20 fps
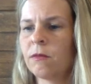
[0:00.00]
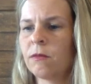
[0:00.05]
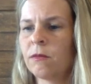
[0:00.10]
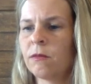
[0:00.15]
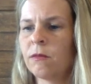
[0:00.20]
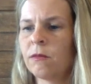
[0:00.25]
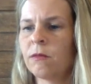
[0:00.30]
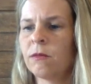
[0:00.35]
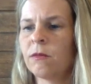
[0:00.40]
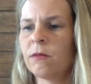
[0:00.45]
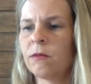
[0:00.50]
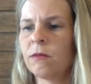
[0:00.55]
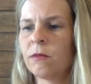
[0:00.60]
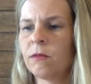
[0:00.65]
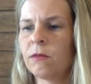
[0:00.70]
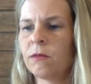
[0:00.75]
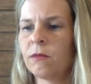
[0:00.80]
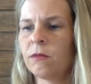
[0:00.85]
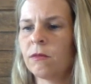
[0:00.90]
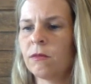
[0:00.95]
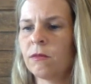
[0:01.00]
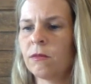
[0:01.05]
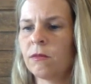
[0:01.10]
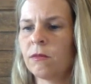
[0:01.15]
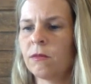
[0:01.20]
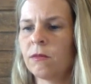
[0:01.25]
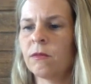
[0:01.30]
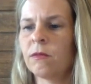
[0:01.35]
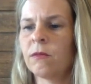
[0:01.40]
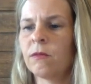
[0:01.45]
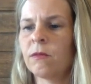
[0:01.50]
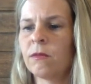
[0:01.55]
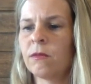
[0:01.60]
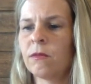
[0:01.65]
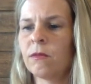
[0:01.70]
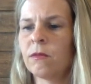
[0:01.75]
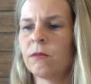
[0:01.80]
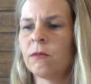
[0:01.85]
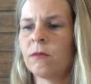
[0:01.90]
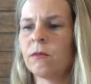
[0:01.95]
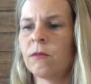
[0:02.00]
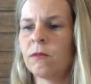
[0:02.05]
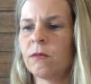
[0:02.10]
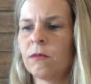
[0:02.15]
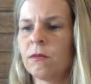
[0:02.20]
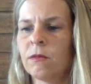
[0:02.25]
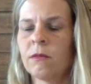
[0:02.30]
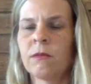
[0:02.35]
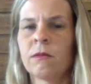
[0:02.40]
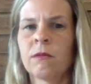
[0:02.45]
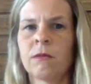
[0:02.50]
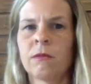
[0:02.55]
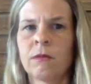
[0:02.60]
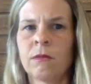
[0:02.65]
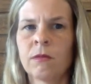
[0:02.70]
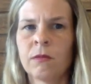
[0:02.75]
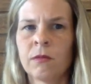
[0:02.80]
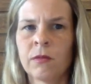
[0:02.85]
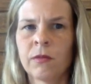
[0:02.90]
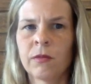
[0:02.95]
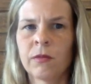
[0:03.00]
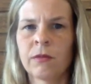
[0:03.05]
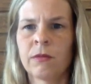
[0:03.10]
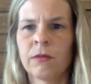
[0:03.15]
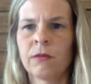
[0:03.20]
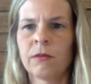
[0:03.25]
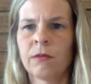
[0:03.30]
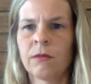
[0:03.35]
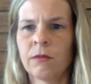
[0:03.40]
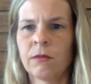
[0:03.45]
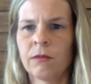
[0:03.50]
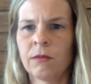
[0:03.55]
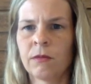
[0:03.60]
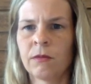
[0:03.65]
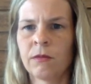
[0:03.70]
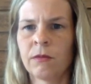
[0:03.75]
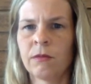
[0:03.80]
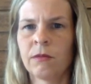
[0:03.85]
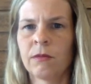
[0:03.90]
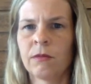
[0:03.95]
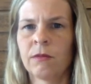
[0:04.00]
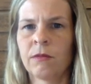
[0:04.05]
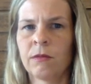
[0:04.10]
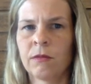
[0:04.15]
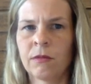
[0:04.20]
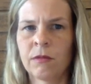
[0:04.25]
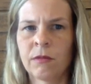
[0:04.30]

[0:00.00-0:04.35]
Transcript: [no speech]